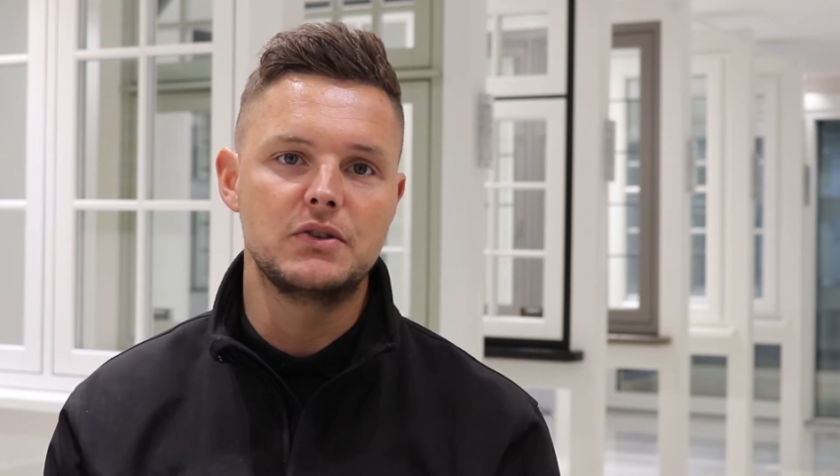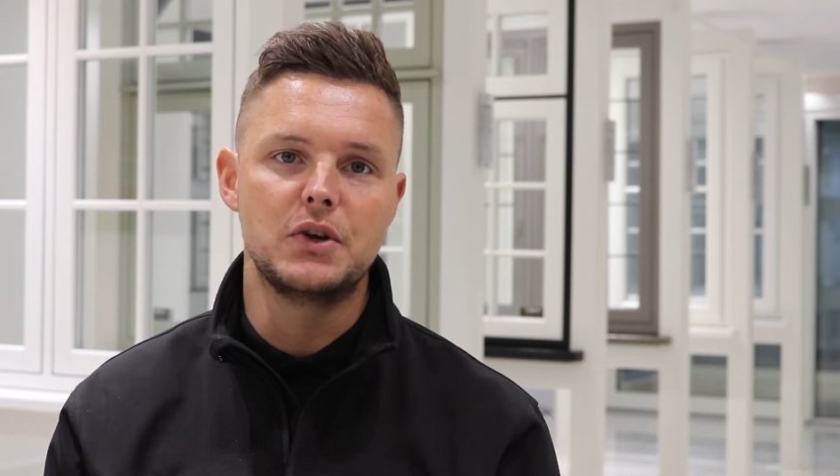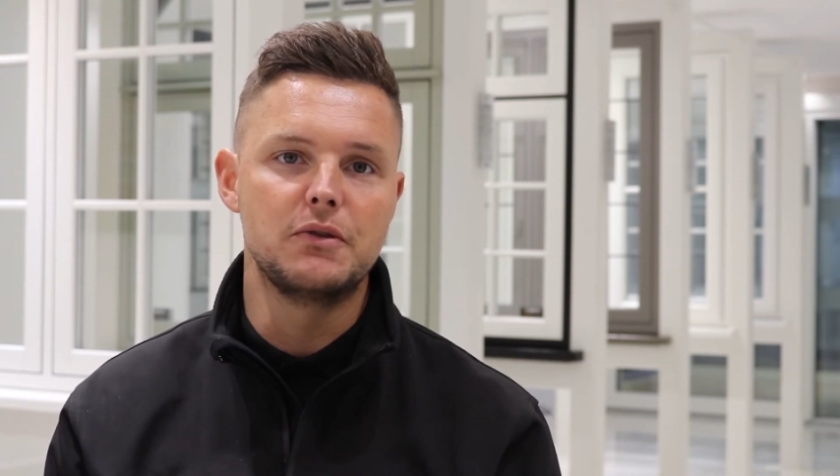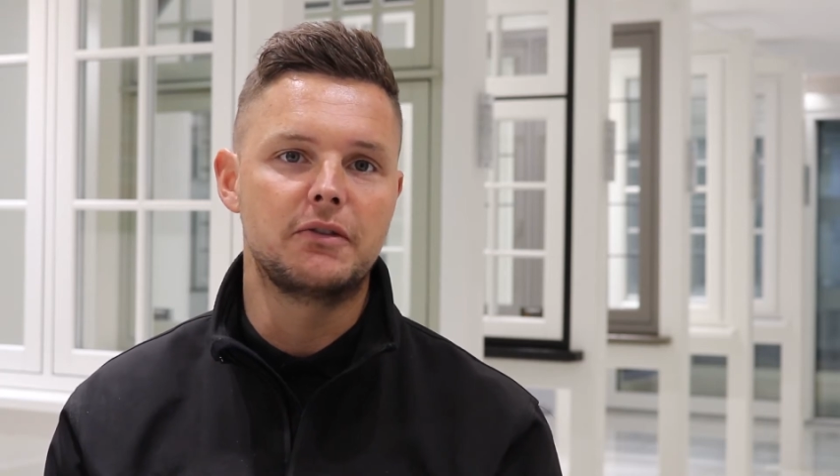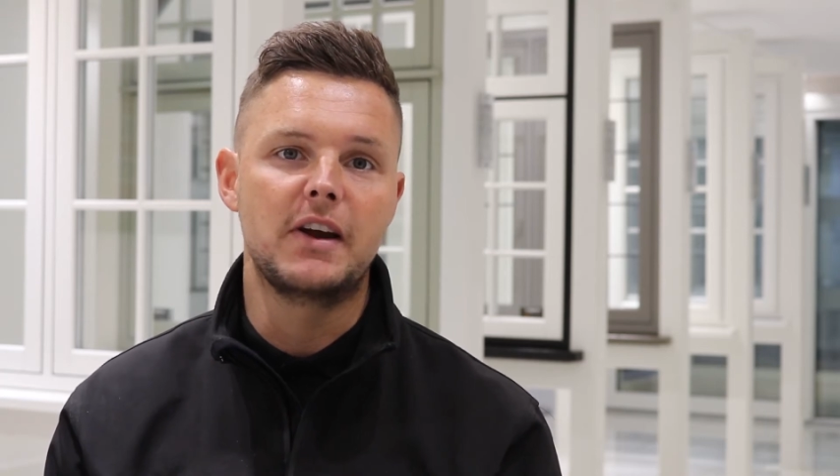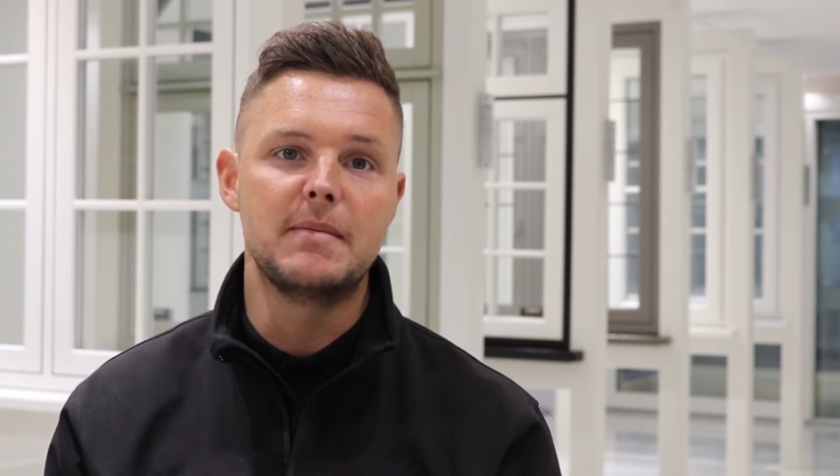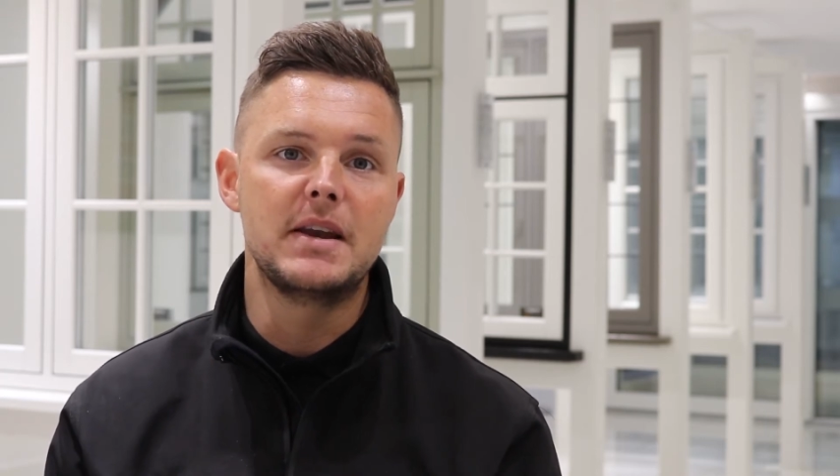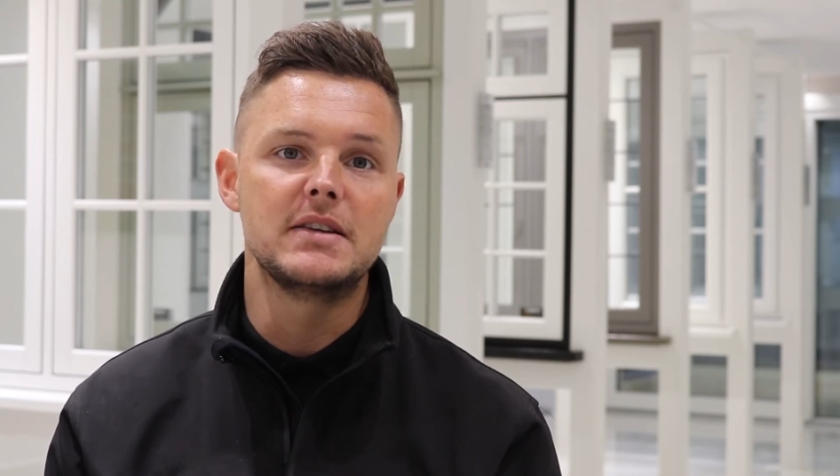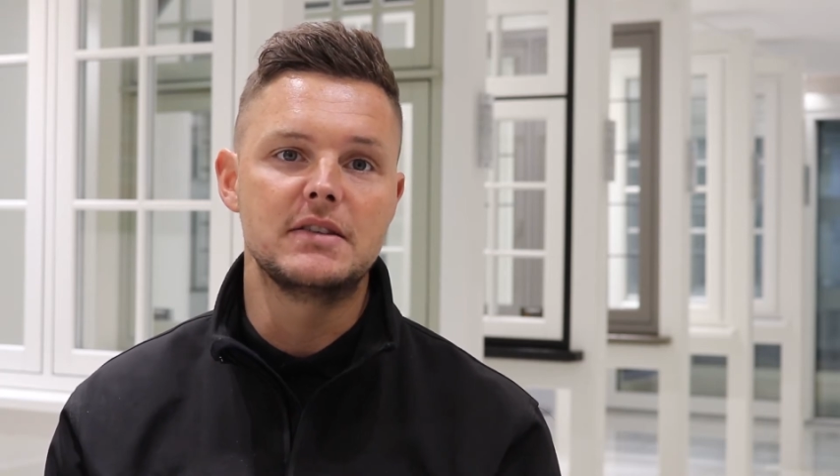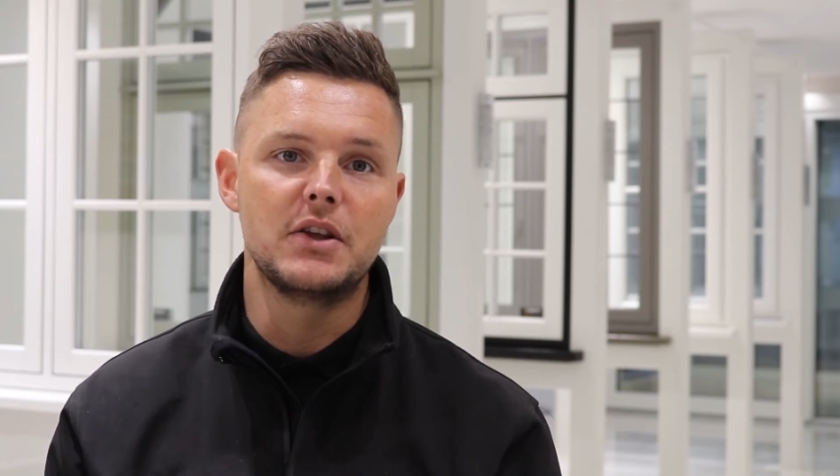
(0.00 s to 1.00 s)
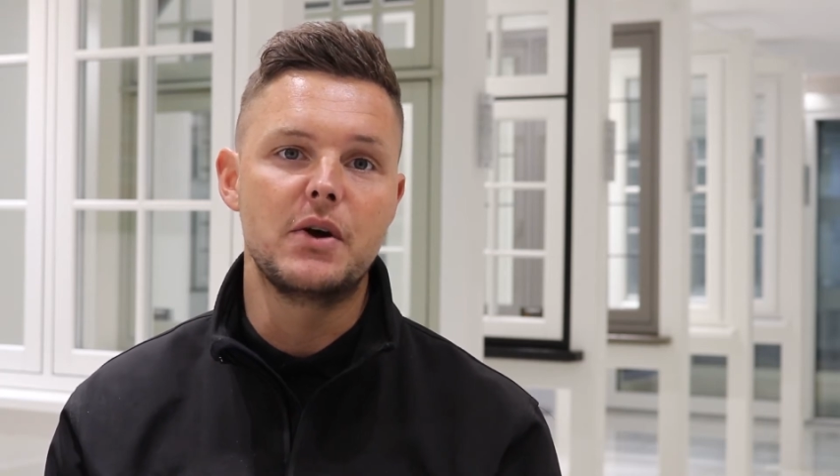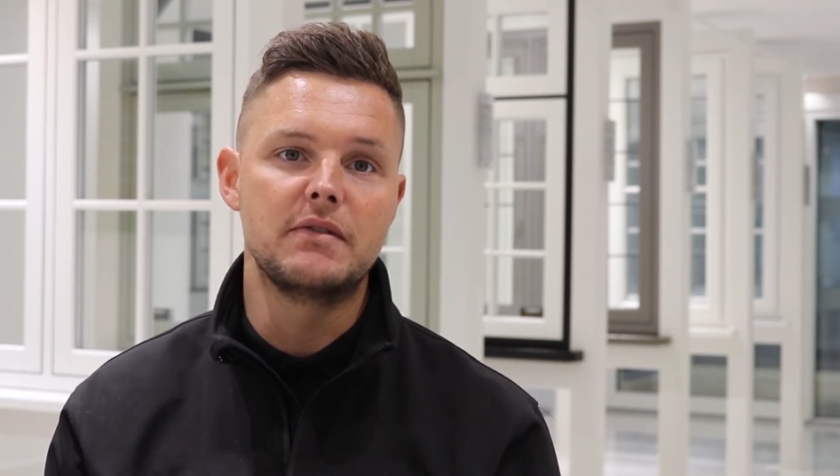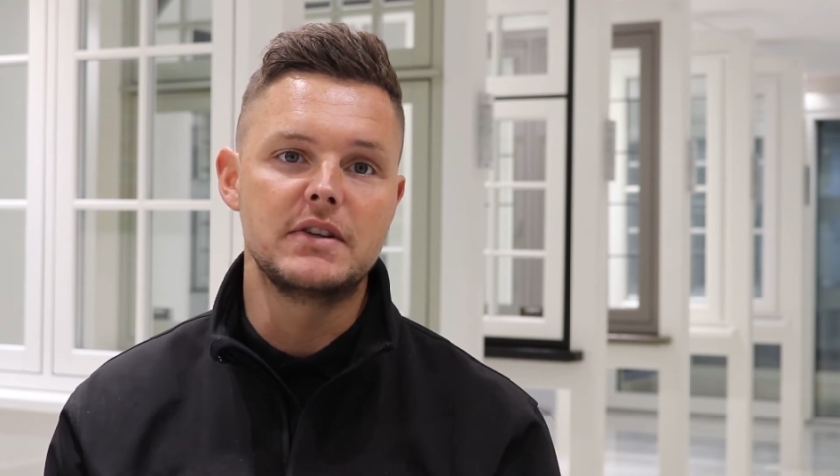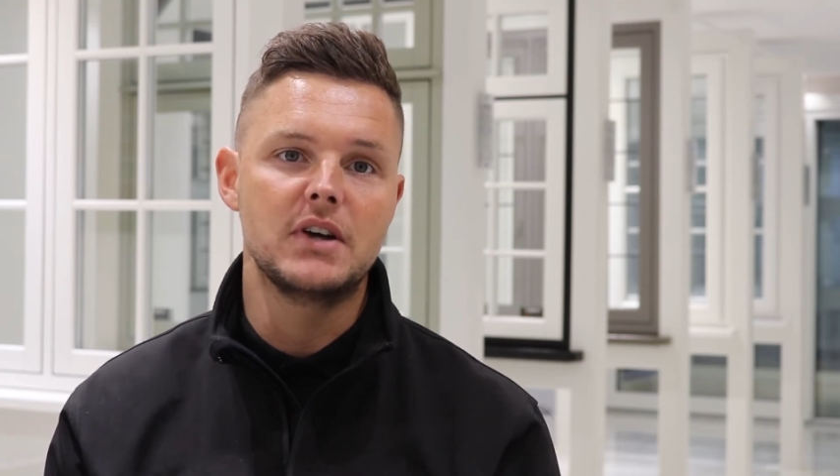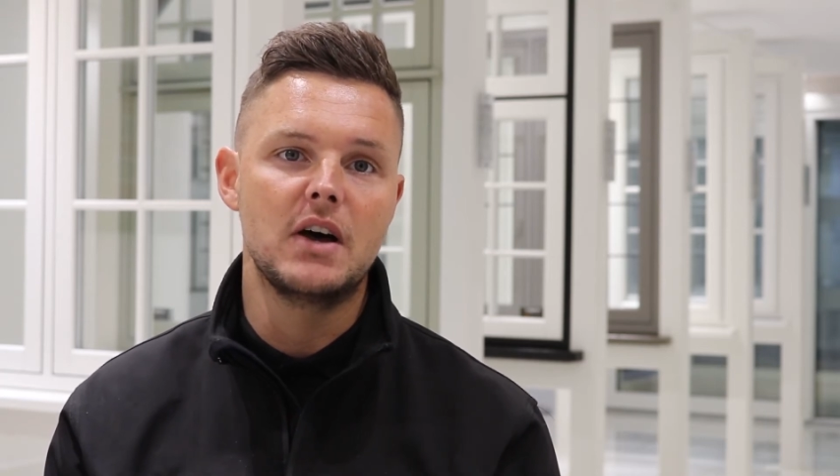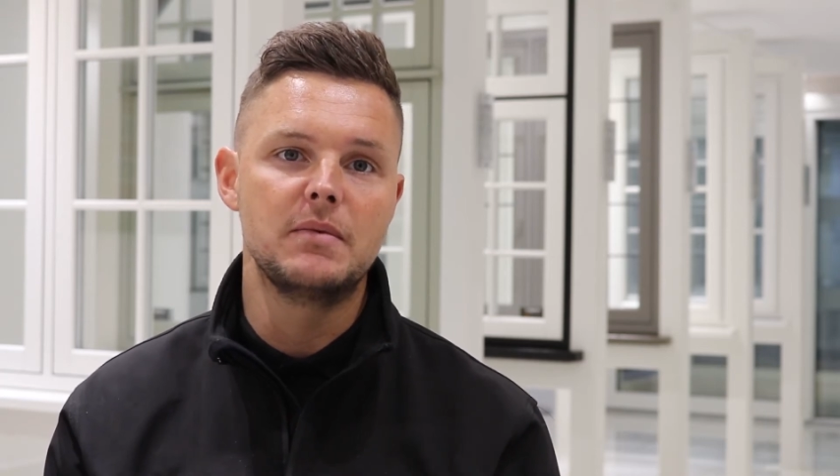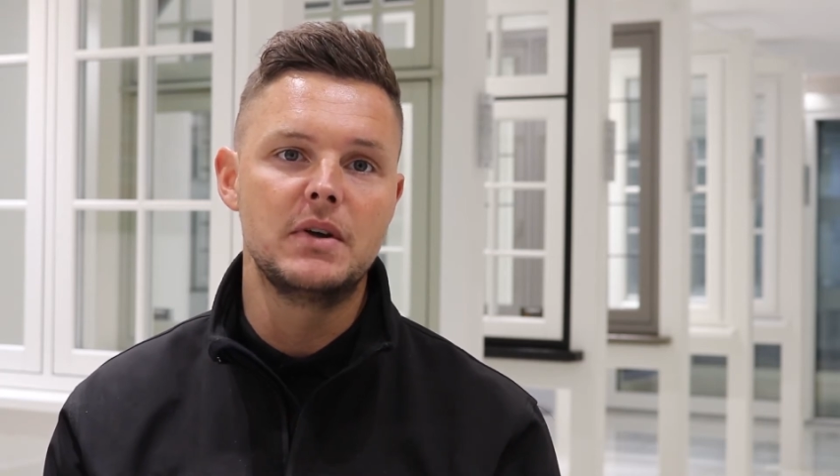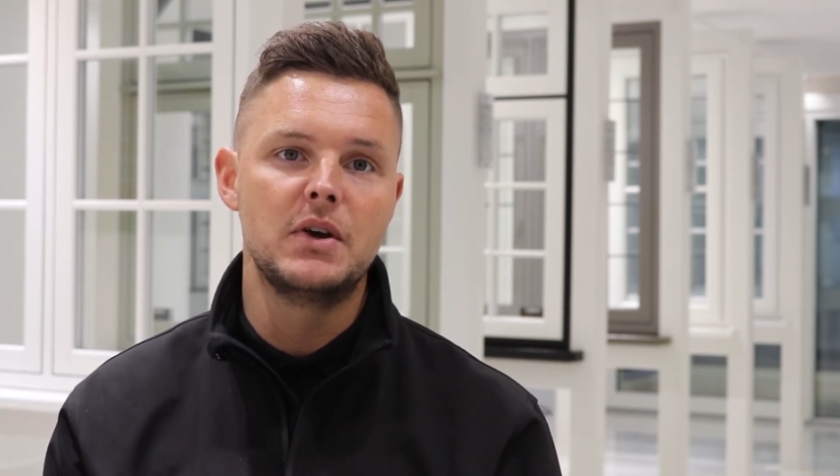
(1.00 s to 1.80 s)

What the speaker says: 2-3 minutes to do every time.